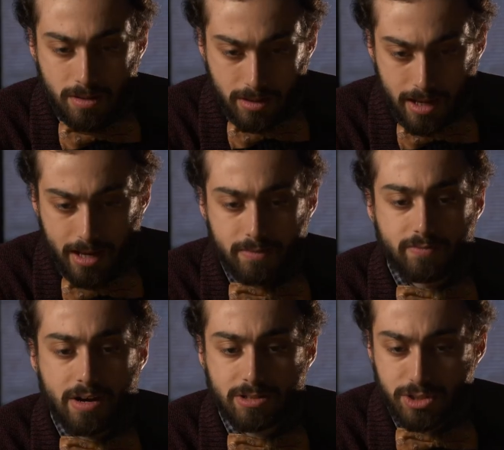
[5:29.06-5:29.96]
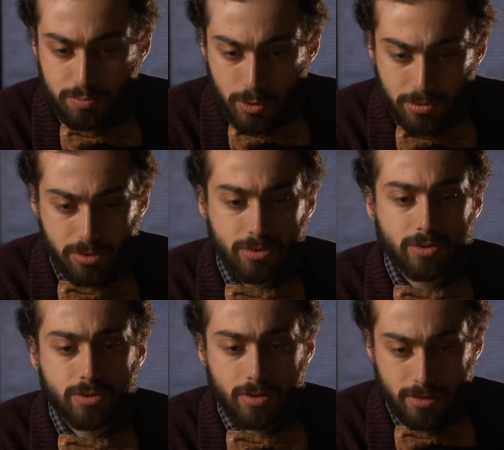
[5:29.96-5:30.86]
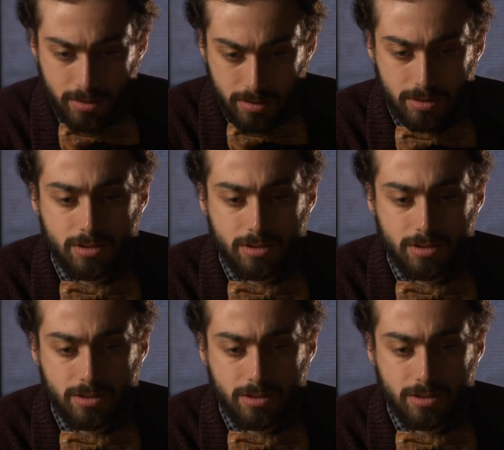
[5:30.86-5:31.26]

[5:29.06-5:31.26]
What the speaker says: Okay, very smooth.